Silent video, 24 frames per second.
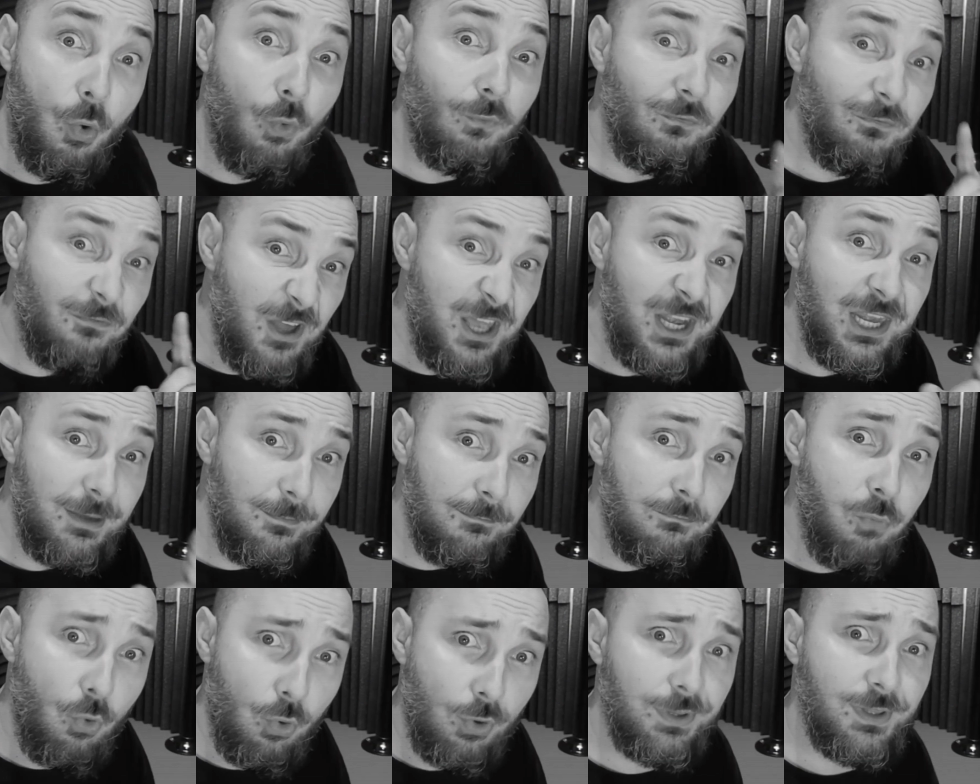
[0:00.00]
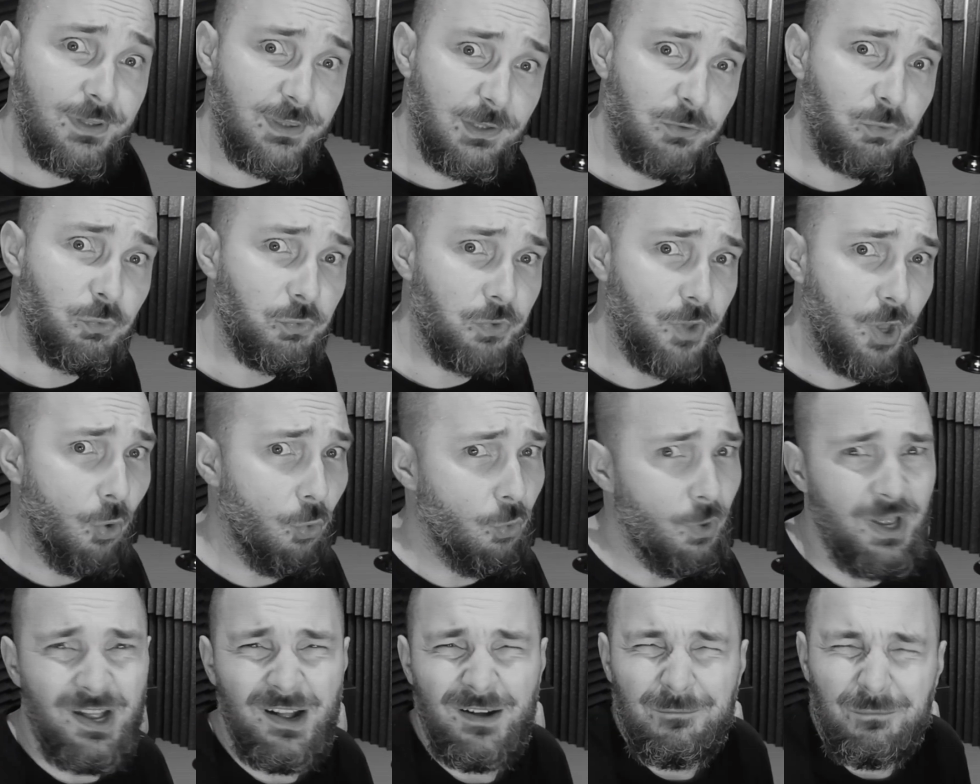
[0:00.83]
very important to know
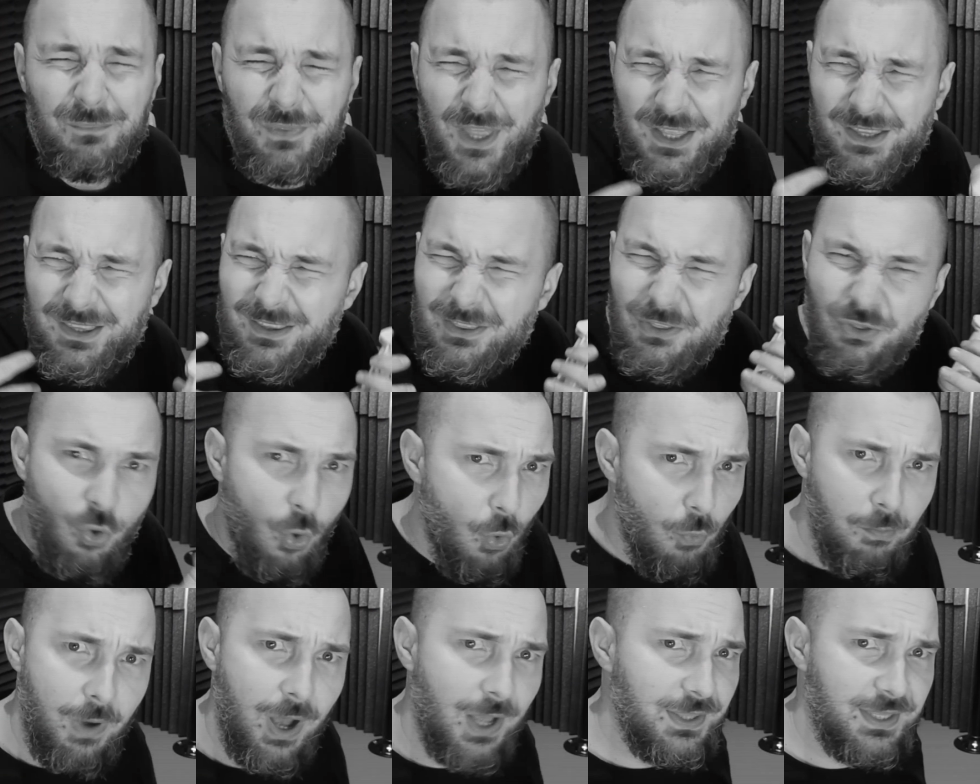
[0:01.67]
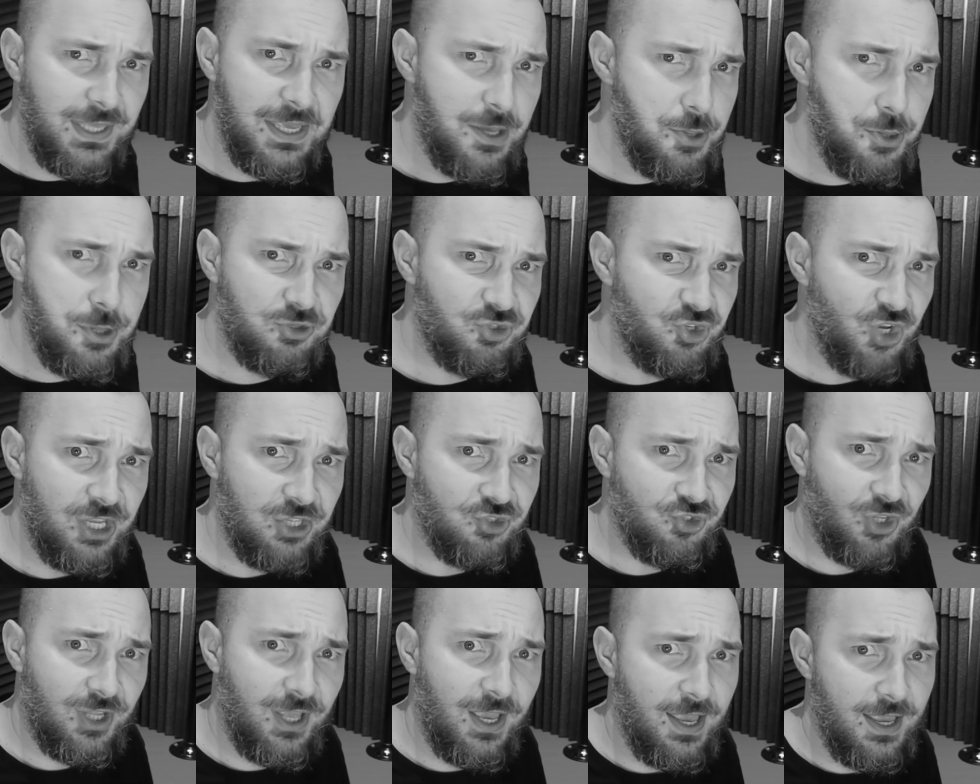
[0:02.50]
that no money
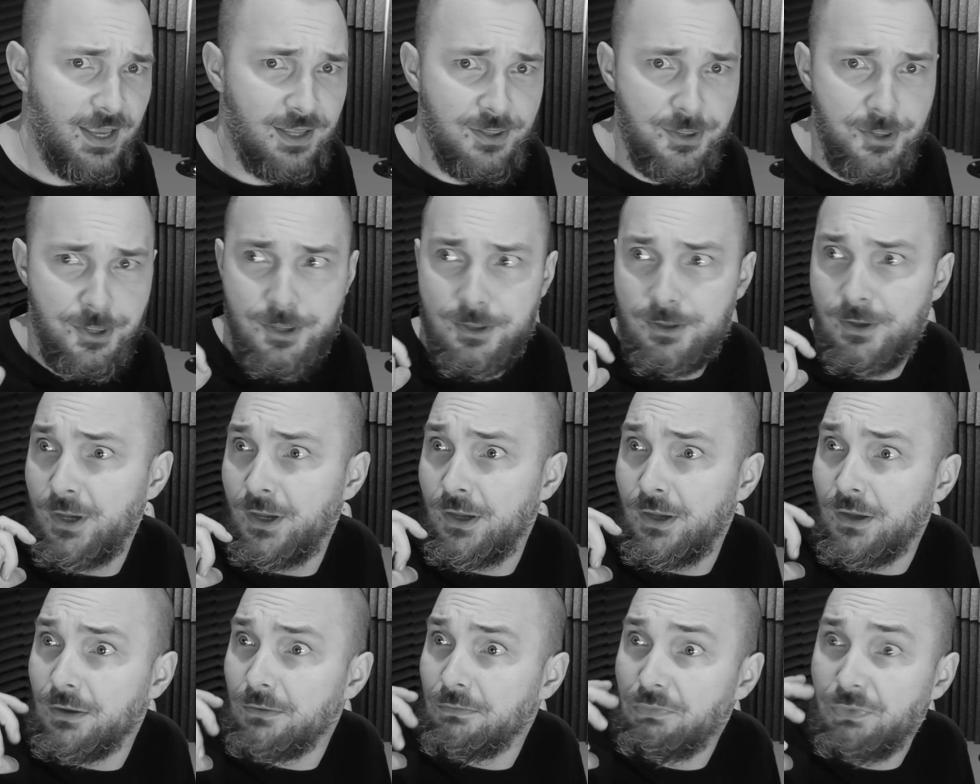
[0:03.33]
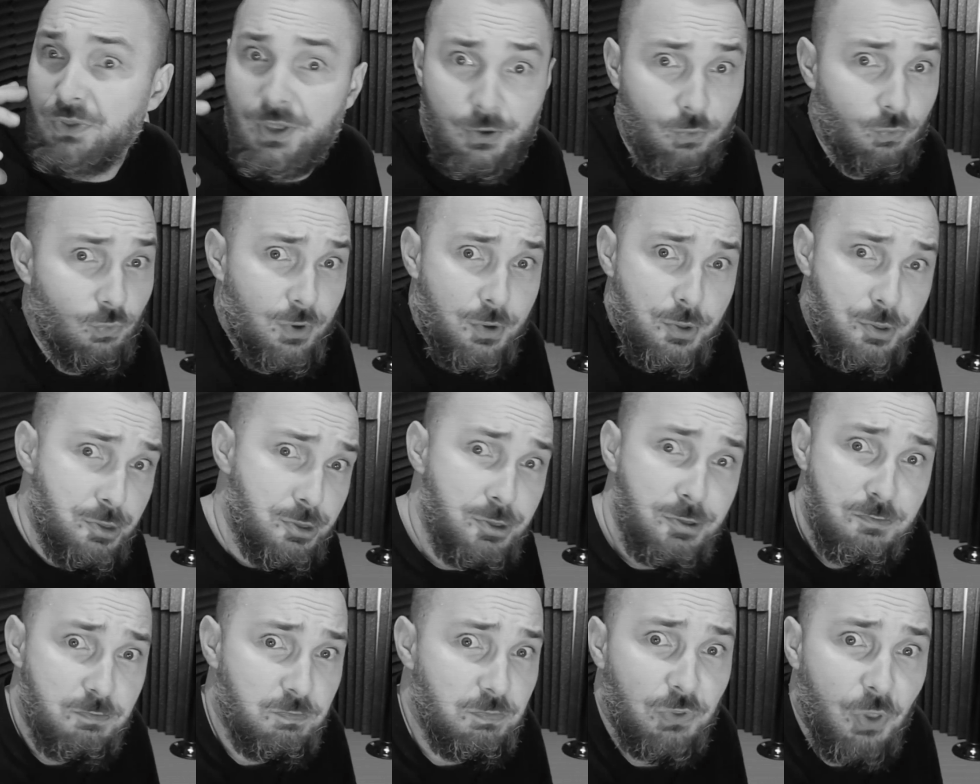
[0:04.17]
exchanged hands. There
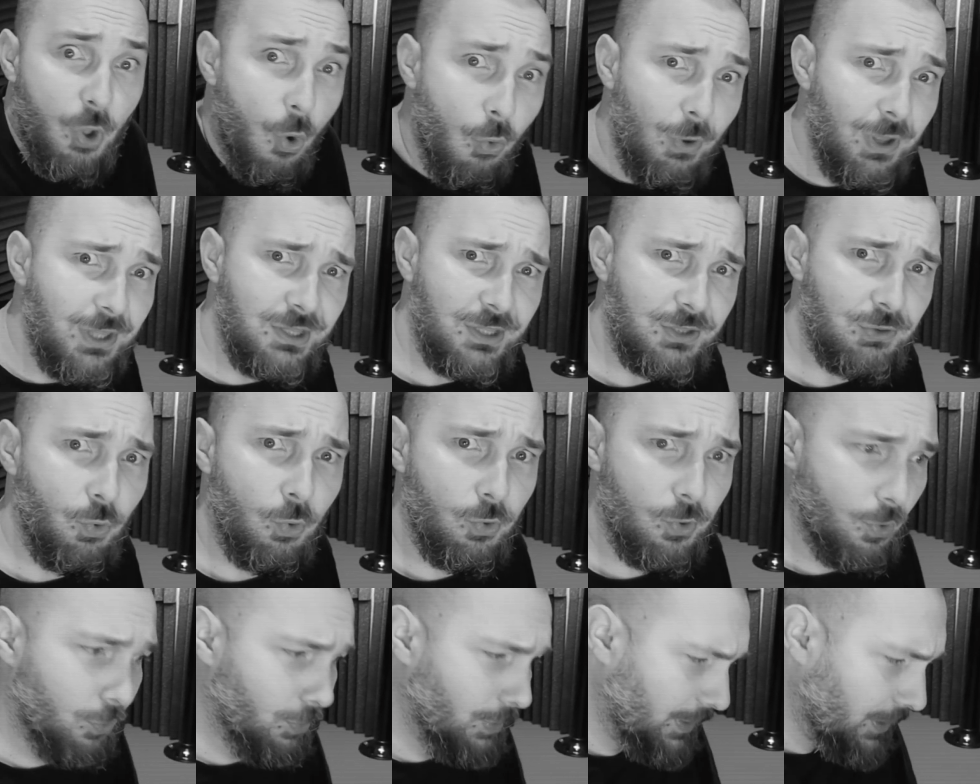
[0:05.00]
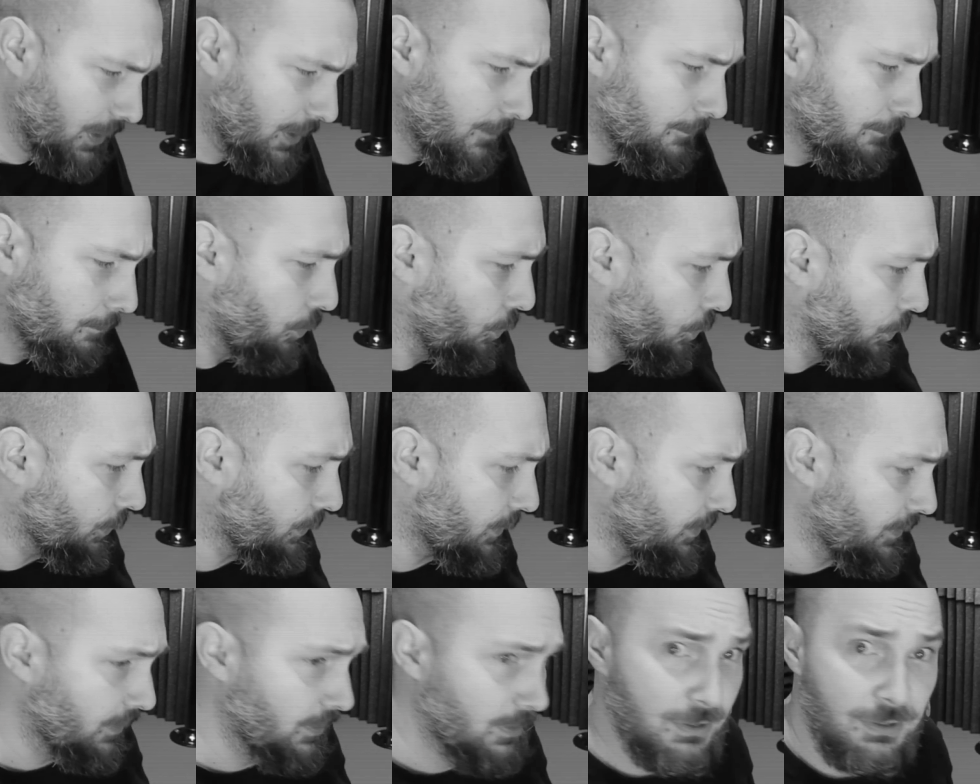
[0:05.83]
was no editorial input,
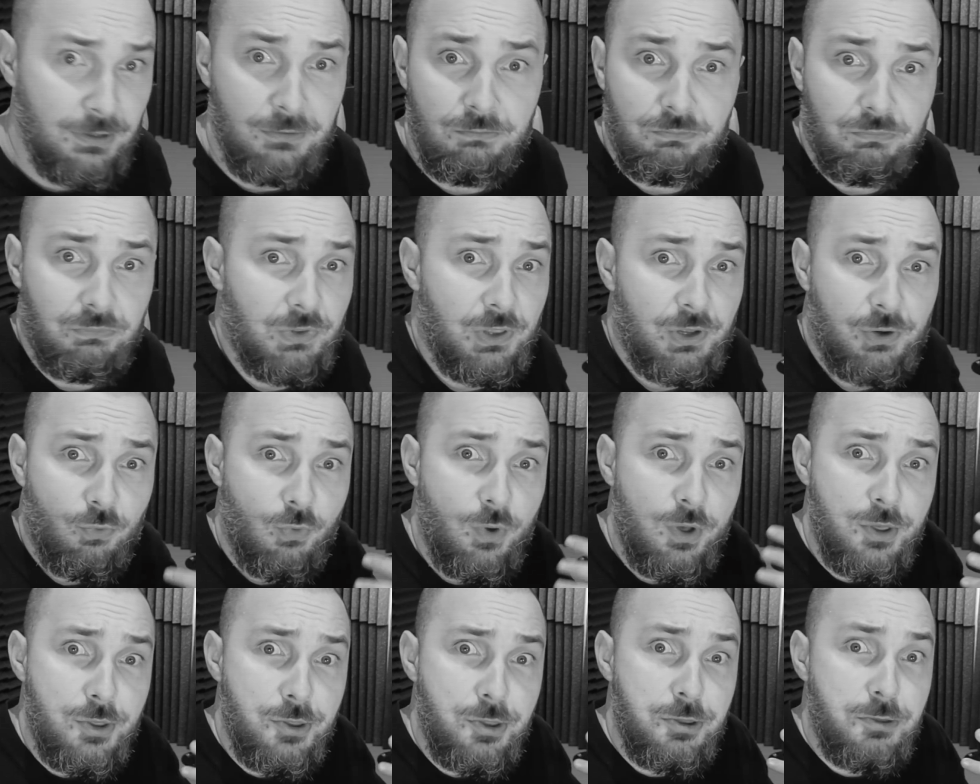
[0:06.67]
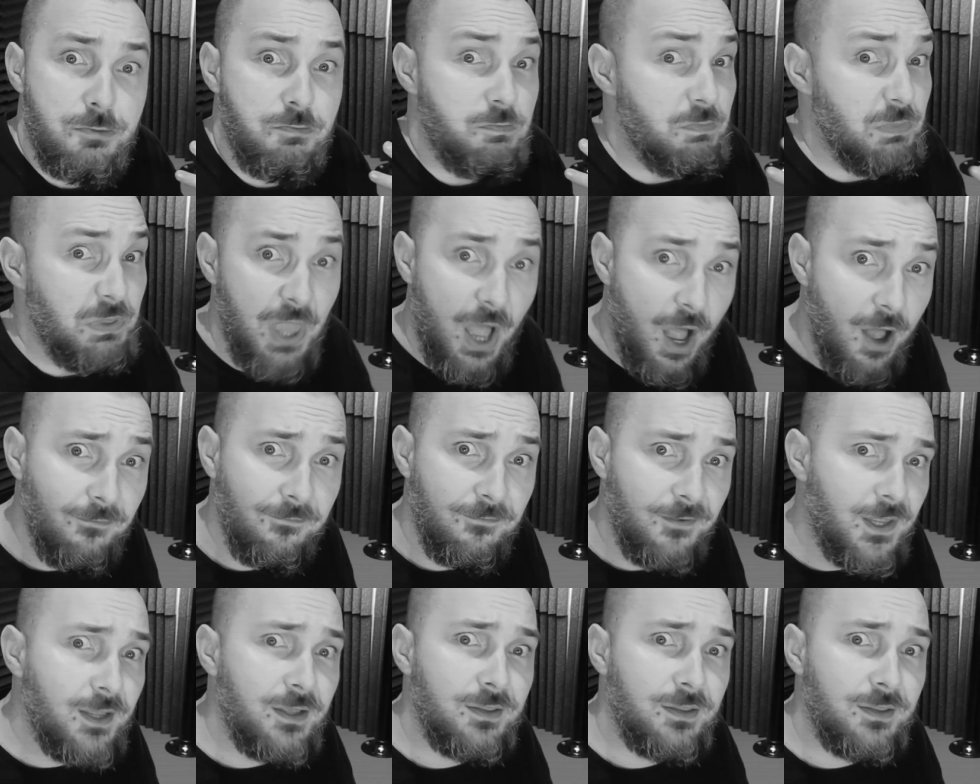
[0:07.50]
there was nothing